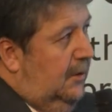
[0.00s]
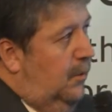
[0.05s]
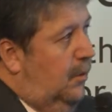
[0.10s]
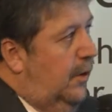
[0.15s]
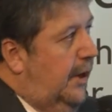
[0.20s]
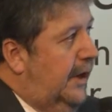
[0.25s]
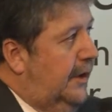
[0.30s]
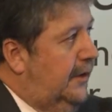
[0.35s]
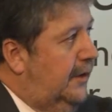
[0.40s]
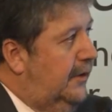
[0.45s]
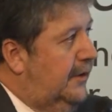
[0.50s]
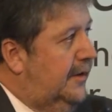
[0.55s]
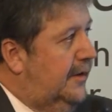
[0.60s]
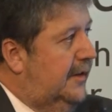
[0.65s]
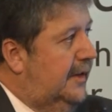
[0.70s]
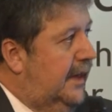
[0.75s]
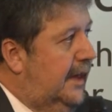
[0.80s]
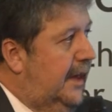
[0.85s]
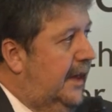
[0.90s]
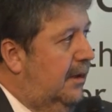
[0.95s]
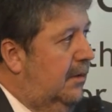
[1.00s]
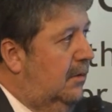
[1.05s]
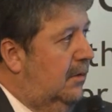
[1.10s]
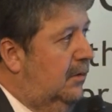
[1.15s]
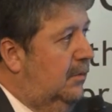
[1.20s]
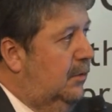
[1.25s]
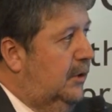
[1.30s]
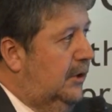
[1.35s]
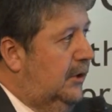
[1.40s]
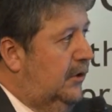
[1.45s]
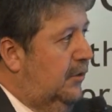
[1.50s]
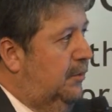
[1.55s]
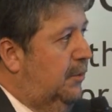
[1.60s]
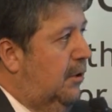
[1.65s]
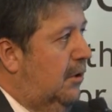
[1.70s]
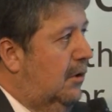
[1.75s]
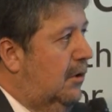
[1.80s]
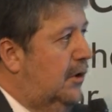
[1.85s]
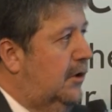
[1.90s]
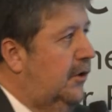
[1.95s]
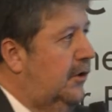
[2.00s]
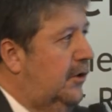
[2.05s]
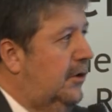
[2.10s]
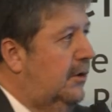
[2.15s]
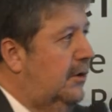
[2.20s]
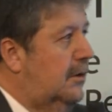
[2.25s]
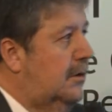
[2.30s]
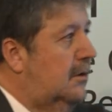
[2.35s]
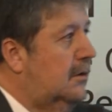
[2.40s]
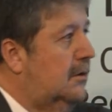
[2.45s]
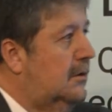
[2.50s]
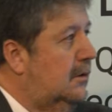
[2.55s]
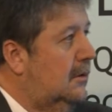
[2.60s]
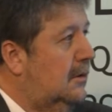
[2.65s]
where you see which portion